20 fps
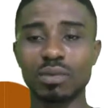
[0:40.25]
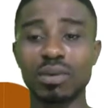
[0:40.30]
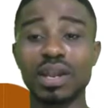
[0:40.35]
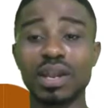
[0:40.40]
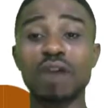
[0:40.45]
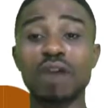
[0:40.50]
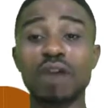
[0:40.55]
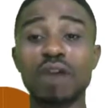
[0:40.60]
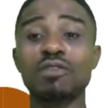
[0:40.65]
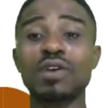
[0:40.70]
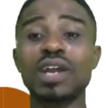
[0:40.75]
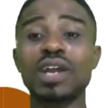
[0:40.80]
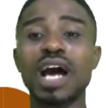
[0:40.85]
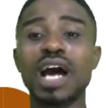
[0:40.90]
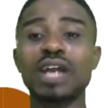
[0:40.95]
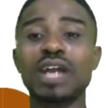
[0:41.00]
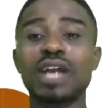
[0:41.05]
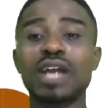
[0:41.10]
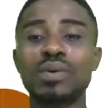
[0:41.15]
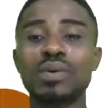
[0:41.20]
Without further
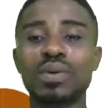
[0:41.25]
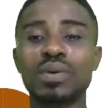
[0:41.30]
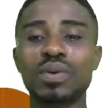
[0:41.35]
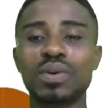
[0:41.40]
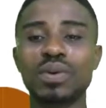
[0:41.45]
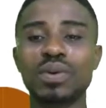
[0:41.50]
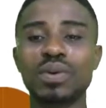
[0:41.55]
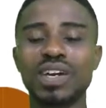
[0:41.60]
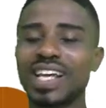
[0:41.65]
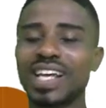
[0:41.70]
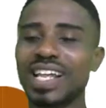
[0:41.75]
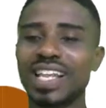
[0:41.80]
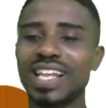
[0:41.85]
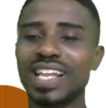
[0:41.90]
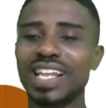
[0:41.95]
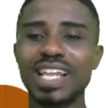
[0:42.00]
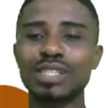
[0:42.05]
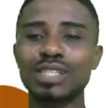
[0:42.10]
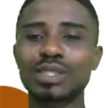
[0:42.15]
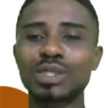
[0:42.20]
ado,
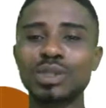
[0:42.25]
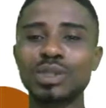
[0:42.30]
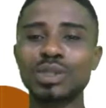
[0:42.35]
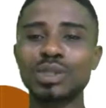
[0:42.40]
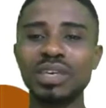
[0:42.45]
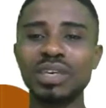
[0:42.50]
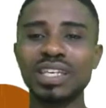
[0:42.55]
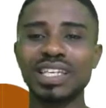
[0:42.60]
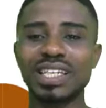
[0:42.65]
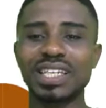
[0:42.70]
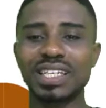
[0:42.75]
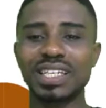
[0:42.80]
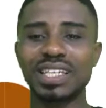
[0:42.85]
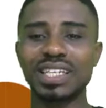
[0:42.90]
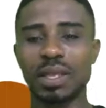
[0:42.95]
let's zoom in.